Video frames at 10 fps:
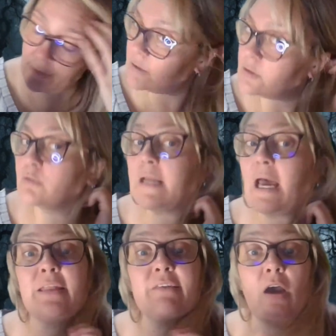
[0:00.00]
So
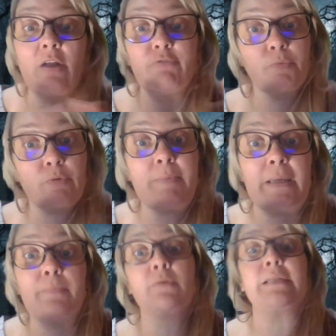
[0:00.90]
now they've gone from 3
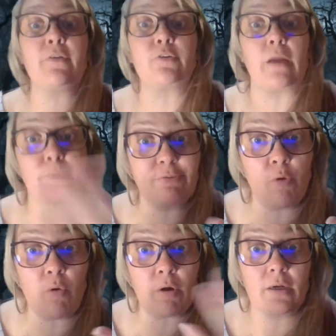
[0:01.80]
people, now they're up to 4.